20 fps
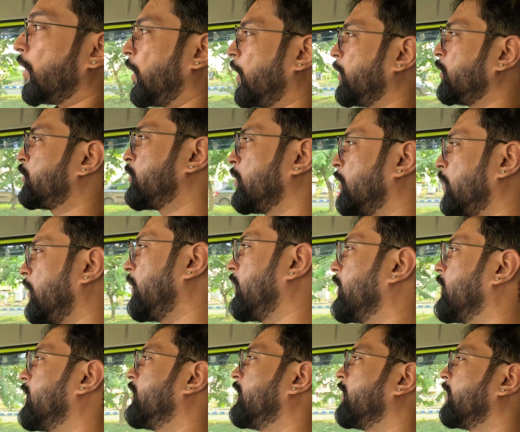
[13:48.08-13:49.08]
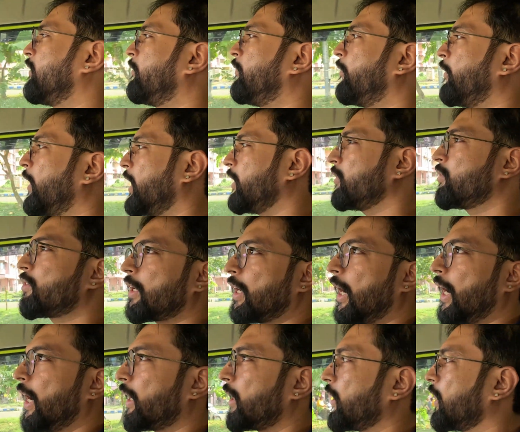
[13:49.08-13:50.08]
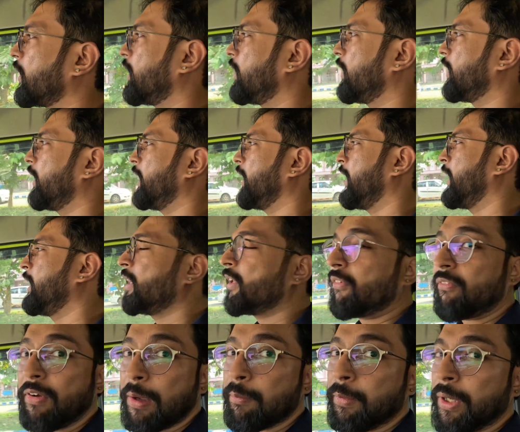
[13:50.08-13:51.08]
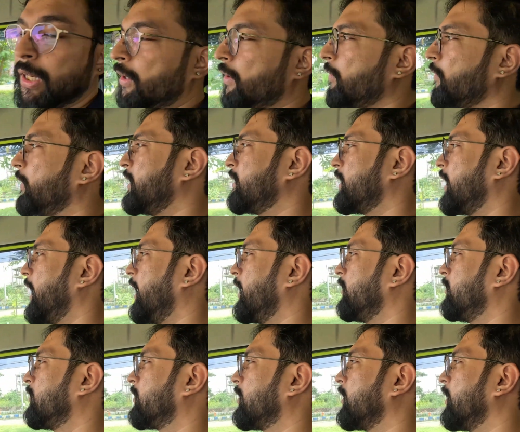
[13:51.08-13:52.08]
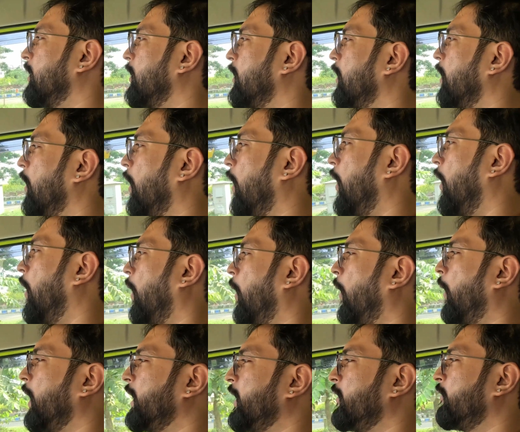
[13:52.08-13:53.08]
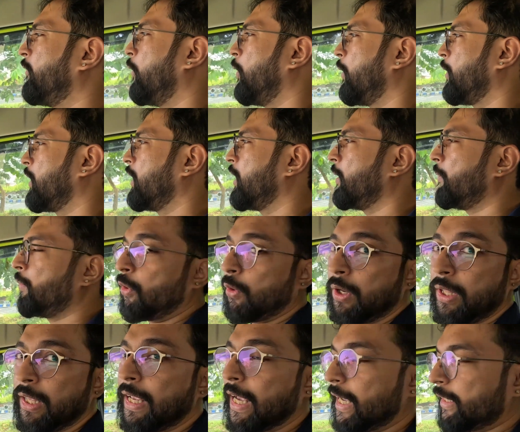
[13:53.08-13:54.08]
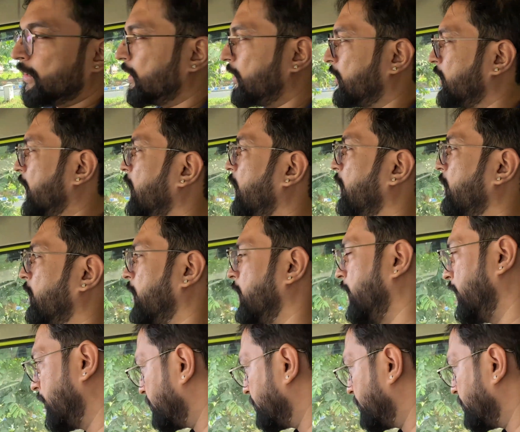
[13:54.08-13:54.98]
also the first car in the family which has all the 4WD gadgets and livery.